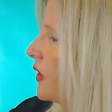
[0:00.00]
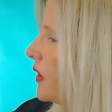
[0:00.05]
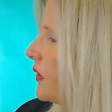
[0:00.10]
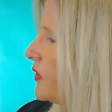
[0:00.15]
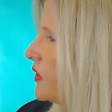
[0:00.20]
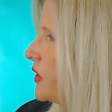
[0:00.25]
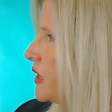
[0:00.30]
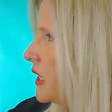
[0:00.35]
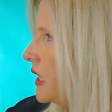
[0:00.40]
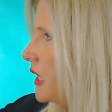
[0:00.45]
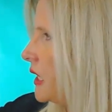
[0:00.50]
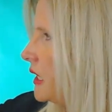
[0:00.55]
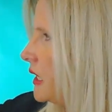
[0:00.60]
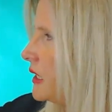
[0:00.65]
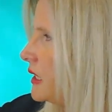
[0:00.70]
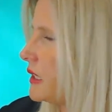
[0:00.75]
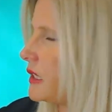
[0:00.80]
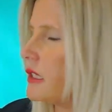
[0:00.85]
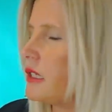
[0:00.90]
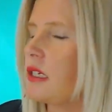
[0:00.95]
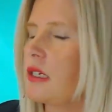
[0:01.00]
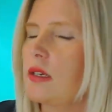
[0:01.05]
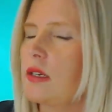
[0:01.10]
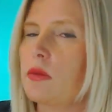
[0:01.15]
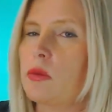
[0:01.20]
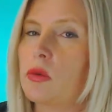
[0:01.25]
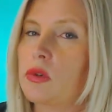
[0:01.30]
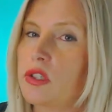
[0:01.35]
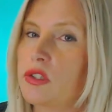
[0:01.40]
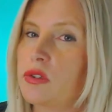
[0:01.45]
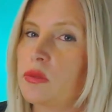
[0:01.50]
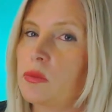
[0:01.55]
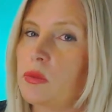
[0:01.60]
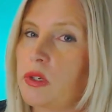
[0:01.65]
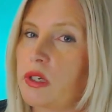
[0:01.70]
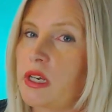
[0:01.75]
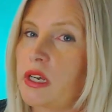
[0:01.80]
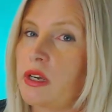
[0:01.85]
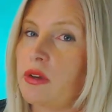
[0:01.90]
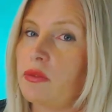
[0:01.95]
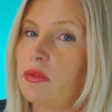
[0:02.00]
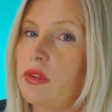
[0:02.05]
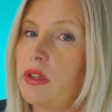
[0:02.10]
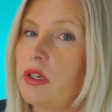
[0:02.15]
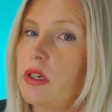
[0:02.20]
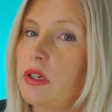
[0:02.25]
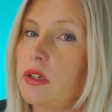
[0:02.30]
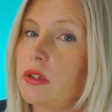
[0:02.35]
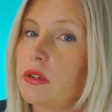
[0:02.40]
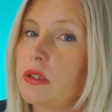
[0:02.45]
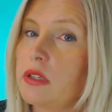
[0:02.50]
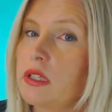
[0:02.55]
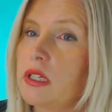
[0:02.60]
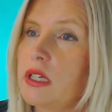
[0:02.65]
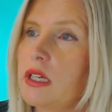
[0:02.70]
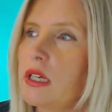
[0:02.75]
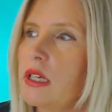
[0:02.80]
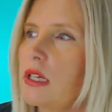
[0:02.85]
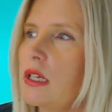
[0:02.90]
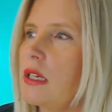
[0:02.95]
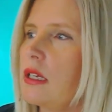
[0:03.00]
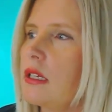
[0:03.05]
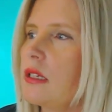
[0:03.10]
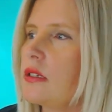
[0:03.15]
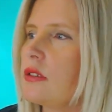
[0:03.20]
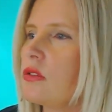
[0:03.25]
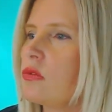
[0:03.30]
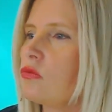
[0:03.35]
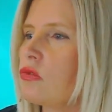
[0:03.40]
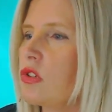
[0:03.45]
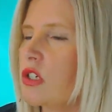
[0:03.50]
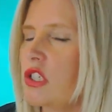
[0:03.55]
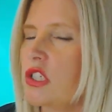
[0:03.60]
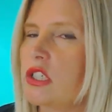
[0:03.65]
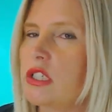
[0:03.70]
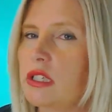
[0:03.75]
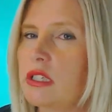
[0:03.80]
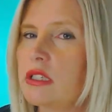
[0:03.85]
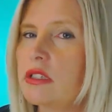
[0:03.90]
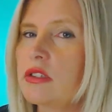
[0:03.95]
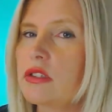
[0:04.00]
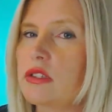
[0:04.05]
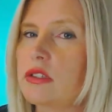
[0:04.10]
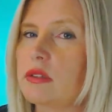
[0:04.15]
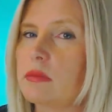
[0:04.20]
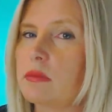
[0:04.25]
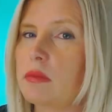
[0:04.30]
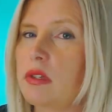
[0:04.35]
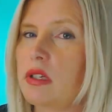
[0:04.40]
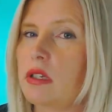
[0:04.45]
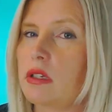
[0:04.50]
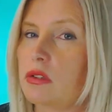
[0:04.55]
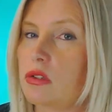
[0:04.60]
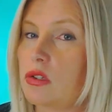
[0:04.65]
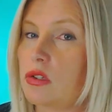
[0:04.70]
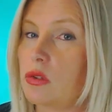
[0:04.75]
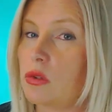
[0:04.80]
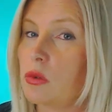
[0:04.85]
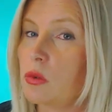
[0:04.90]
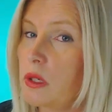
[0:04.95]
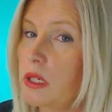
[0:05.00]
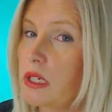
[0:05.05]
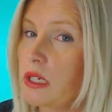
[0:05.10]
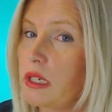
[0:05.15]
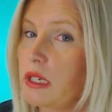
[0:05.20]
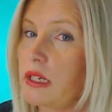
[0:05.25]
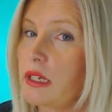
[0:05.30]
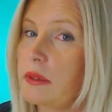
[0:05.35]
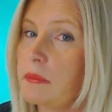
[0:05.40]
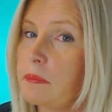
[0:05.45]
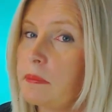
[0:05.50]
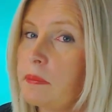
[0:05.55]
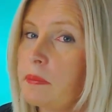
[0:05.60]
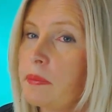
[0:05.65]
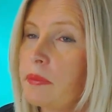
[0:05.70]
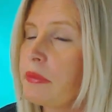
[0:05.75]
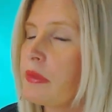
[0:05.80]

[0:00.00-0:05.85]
5s and 8s, what doesn't work out for you is rushing into something too quickly